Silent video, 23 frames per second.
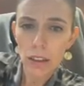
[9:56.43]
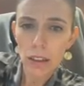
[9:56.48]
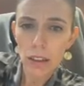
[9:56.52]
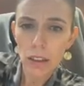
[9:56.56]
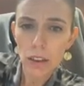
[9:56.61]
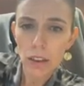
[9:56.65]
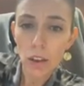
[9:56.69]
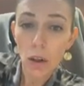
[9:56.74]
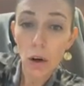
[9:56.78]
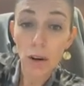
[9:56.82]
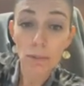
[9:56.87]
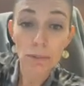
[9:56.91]

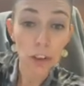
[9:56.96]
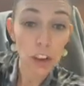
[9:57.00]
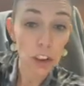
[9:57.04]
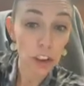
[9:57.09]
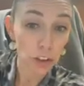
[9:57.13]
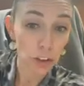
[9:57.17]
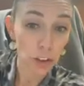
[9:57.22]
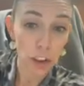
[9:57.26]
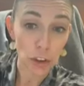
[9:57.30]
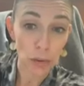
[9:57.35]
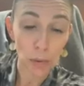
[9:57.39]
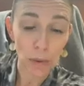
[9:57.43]
So I'm
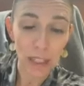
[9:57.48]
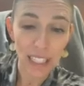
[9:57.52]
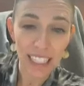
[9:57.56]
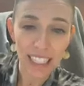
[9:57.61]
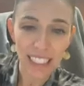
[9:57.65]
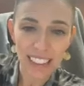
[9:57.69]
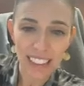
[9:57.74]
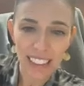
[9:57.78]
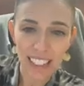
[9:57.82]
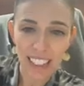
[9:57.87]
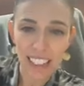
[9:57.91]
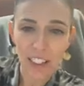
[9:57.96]
just
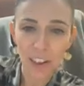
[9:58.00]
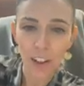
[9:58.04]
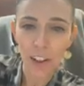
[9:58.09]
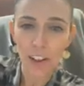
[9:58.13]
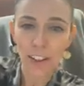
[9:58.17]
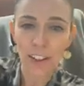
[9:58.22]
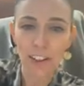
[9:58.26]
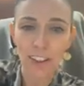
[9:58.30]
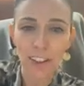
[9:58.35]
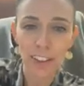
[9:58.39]
reading as I go.